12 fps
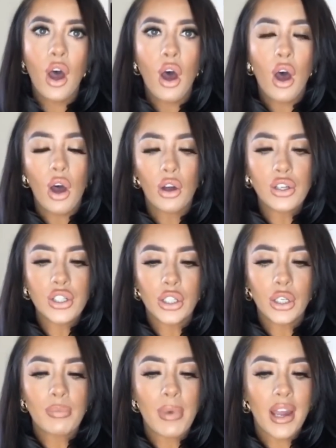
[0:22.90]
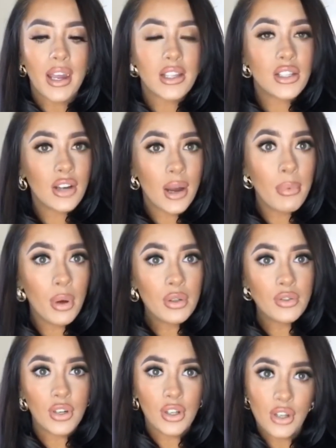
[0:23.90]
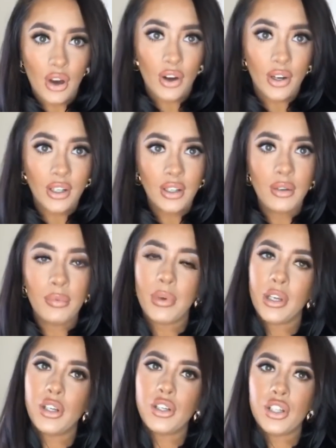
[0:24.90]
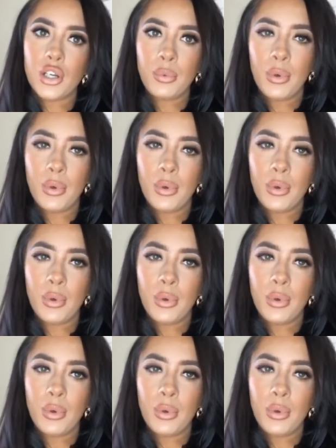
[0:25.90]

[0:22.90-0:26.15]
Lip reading: under my Instagram post regarding my YouTube.